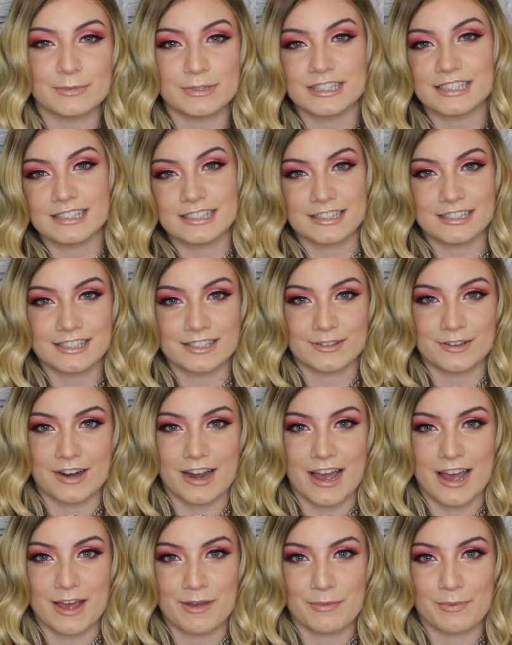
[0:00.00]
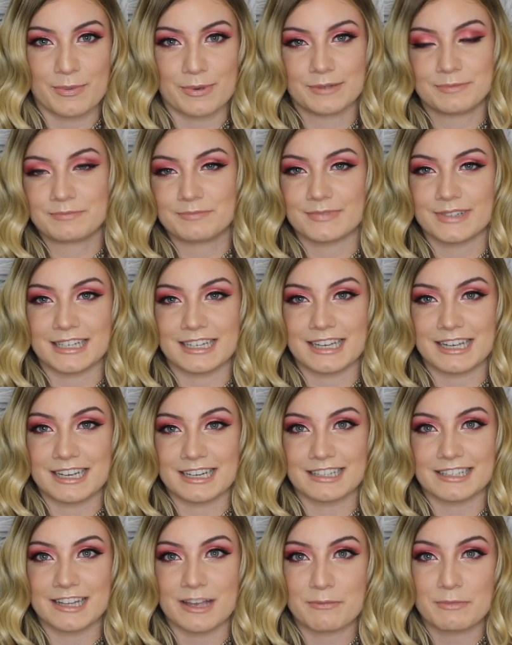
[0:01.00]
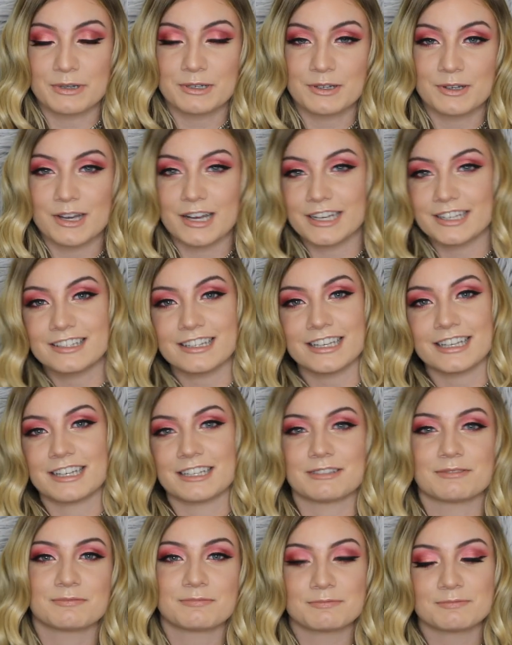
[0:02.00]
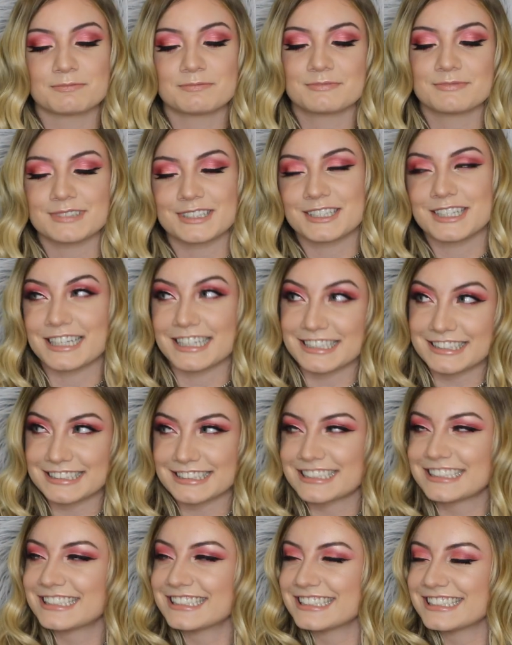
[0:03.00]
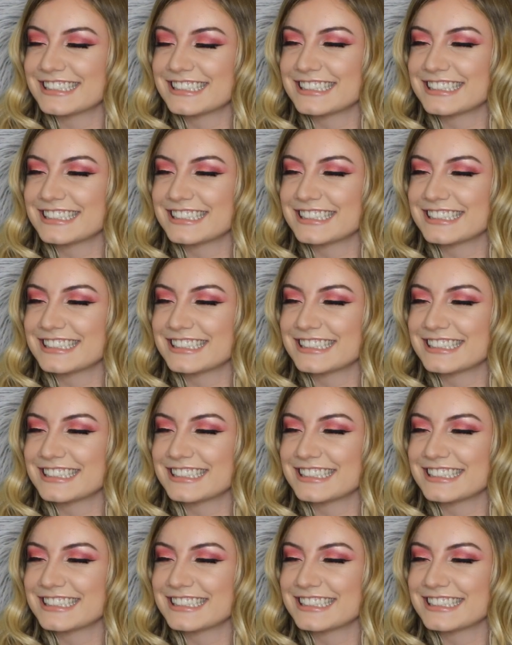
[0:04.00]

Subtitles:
Please subscribe and let me know how you like it. Okay.